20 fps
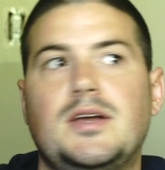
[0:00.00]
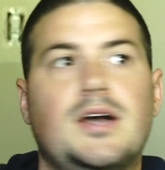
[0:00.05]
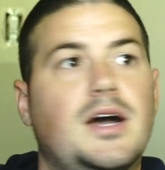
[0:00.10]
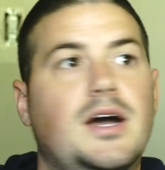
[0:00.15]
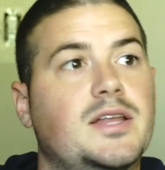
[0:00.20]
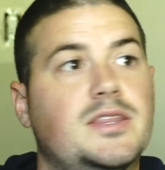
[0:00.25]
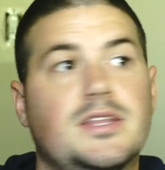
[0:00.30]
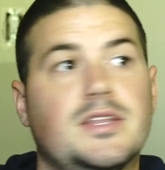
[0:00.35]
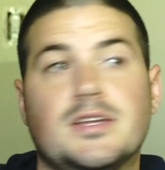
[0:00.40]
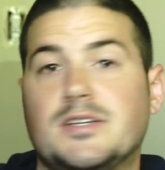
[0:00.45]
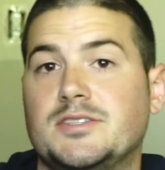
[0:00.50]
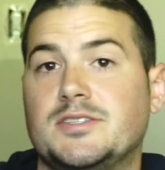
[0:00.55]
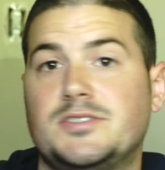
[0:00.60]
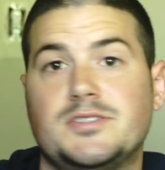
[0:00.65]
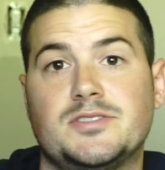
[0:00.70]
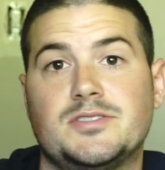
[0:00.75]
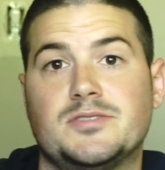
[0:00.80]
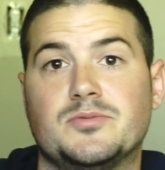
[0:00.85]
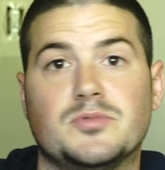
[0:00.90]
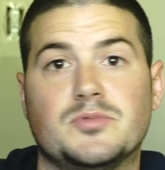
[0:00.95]
I think it's
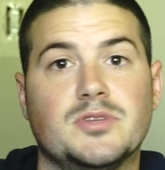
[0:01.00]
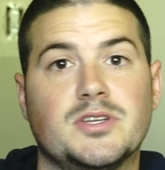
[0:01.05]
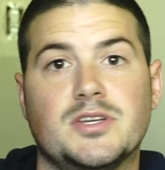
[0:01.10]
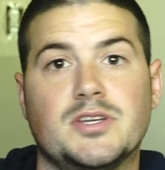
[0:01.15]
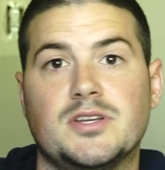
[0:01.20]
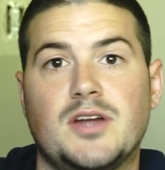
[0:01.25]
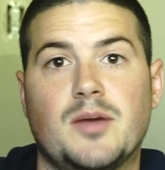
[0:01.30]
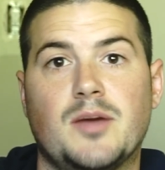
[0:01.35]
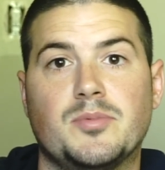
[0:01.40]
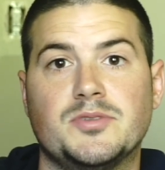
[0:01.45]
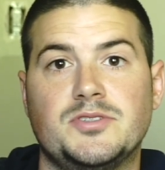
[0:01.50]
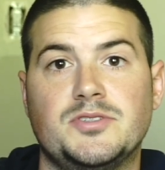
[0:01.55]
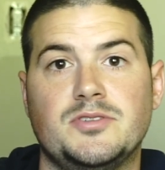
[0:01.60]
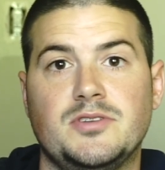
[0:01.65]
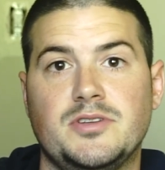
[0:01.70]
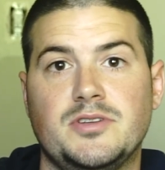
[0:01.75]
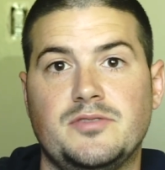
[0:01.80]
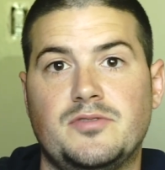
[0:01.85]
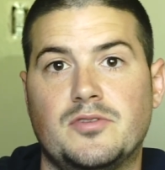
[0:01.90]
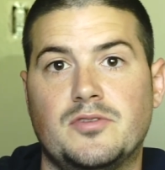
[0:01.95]
just a really good
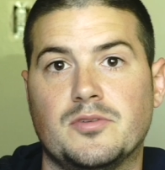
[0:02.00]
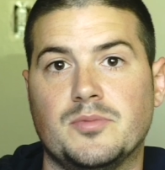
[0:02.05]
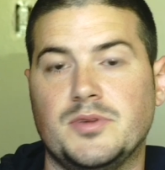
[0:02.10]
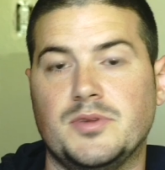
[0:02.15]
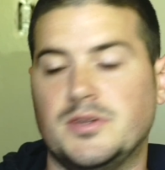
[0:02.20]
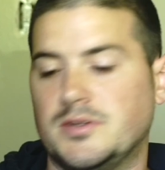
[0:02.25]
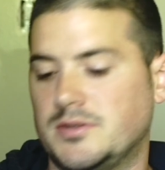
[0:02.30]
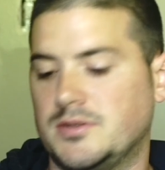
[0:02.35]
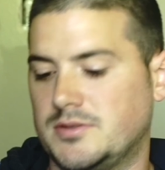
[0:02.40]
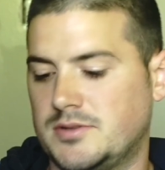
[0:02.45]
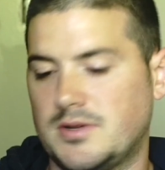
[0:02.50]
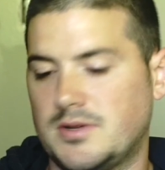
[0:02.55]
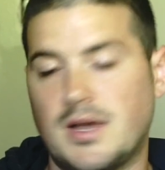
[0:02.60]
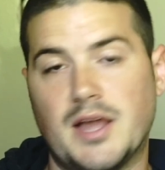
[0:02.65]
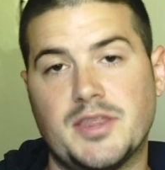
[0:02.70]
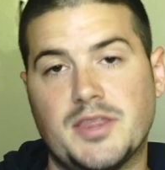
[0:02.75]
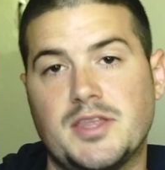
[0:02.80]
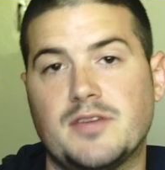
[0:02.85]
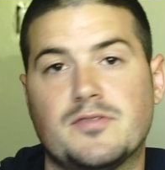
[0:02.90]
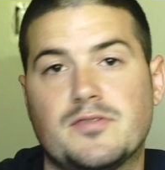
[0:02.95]
opportunity for me, and I
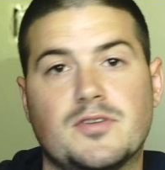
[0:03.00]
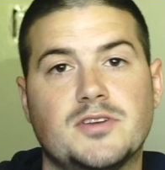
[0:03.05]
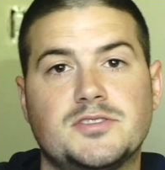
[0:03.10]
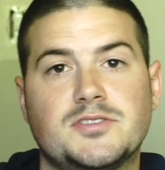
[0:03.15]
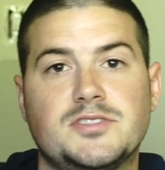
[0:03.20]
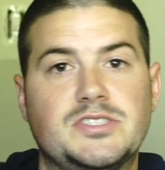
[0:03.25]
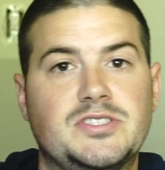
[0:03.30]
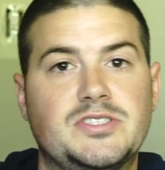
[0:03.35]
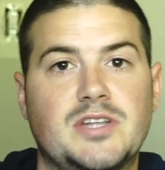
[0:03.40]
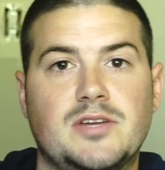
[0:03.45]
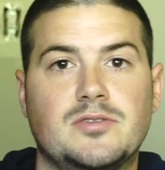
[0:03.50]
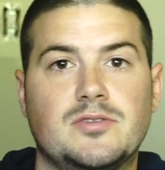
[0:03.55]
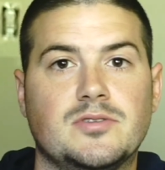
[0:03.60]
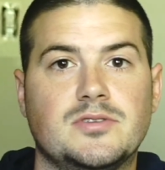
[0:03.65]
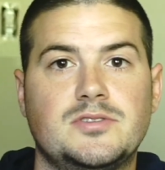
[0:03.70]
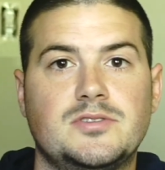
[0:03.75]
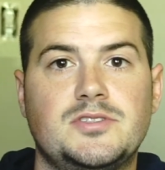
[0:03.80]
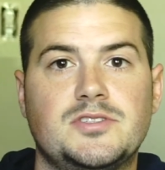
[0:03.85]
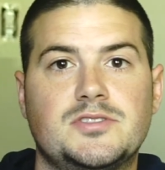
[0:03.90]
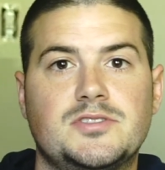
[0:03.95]
think for us in
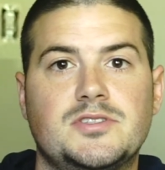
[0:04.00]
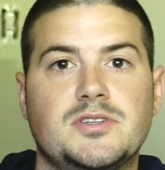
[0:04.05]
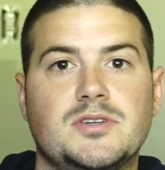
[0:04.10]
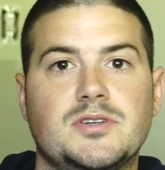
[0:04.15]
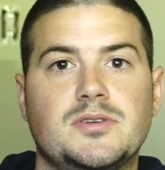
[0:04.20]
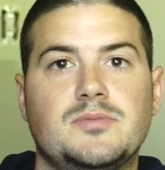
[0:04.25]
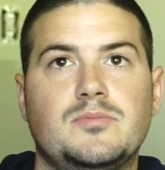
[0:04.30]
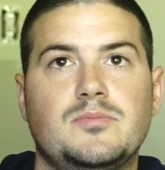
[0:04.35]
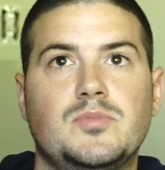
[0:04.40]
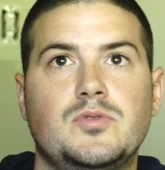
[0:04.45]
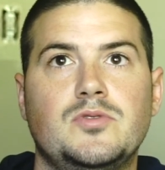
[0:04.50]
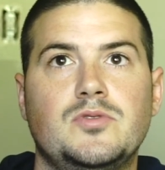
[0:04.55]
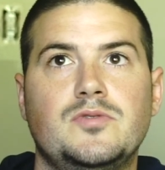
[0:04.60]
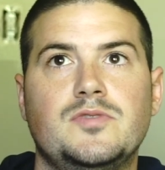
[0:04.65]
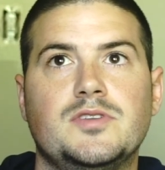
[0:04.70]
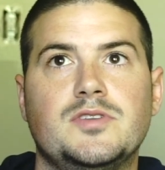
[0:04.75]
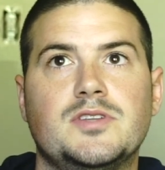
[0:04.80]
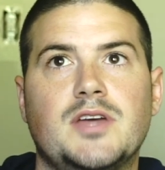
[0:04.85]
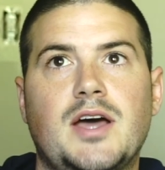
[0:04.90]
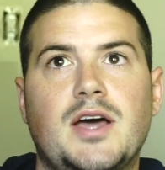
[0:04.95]
general, just to move
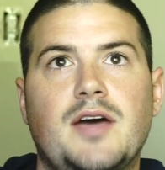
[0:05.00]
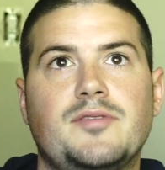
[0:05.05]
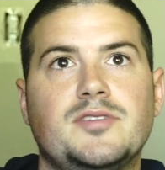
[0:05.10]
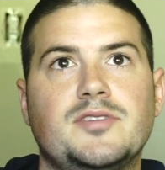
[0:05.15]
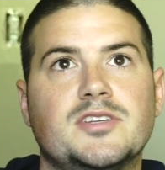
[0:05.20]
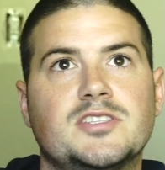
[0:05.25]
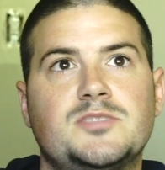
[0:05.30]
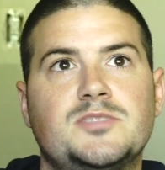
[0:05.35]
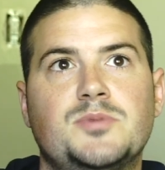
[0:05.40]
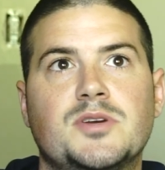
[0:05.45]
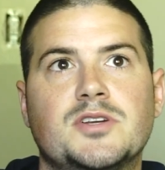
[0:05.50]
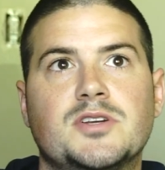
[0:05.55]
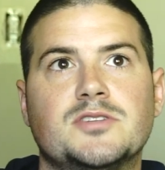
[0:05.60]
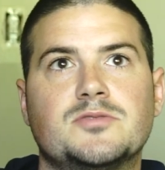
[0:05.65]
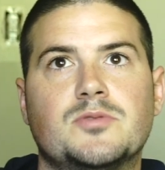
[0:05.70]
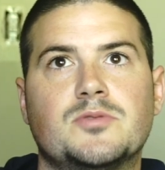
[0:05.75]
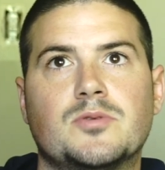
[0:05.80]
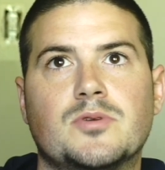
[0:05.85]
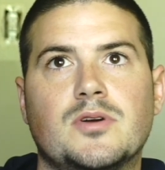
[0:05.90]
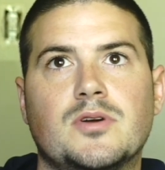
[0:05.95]
and to have an
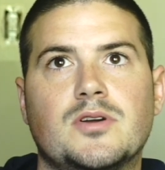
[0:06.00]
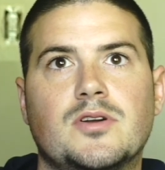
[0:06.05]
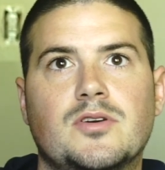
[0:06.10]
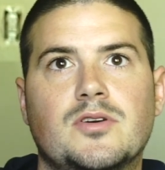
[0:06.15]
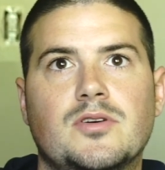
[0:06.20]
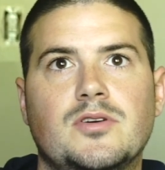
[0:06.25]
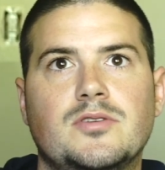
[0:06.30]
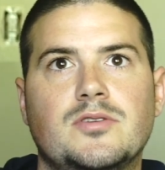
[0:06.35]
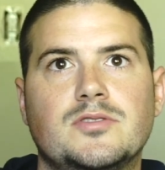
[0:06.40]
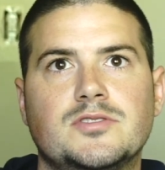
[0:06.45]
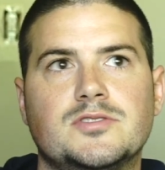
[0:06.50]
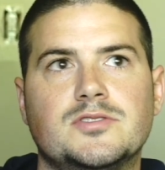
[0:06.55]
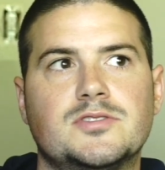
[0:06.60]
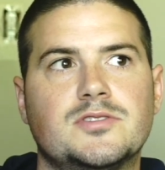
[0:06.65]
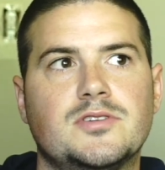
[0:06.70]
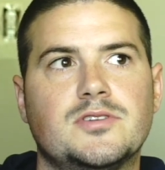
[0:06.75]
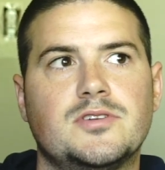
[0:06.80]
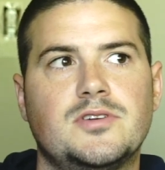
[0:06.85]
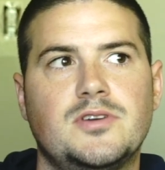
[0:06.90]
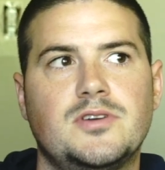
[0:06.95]
experience where we're on our own. And
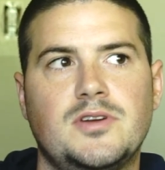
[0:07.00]
so